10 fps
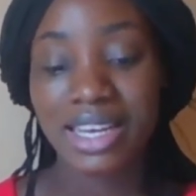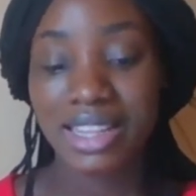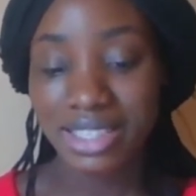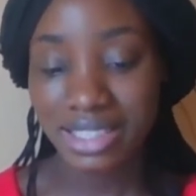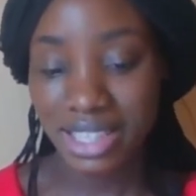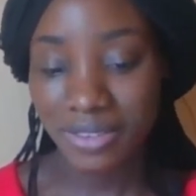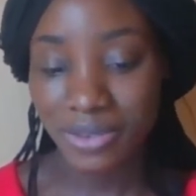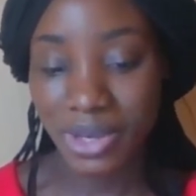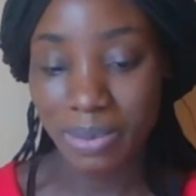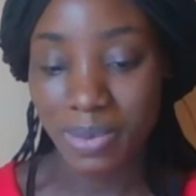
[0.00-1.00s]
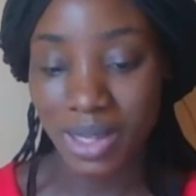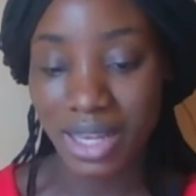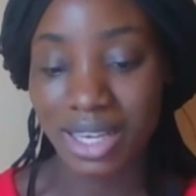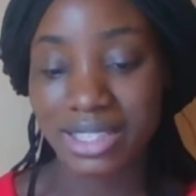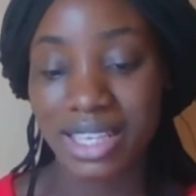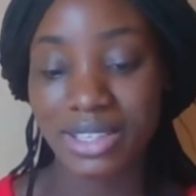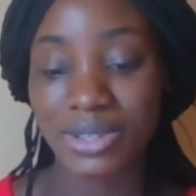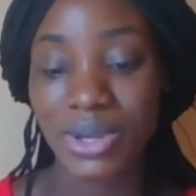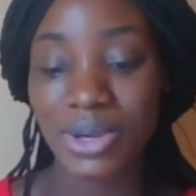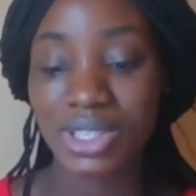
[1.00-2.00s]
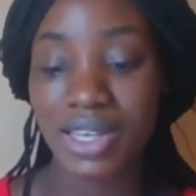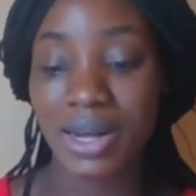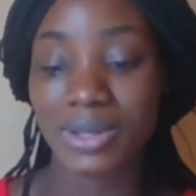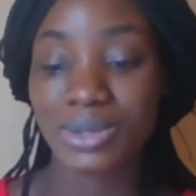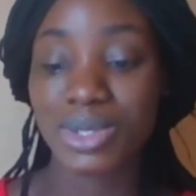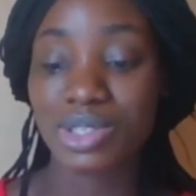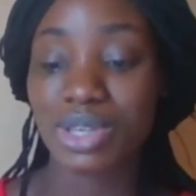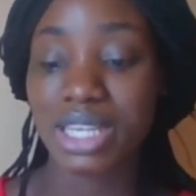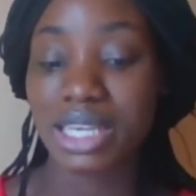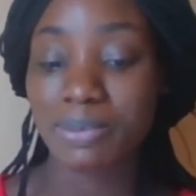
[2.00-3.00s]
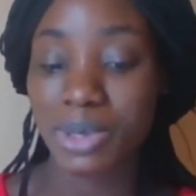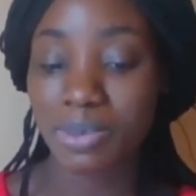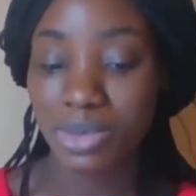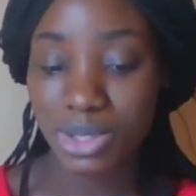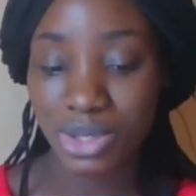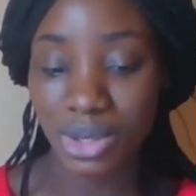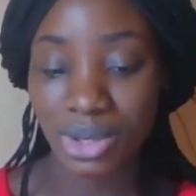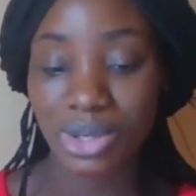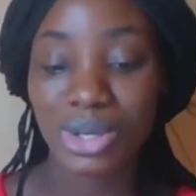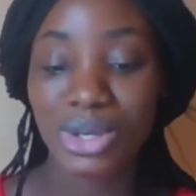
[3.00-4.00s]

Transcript: This therefore implies that a young child who is granted permission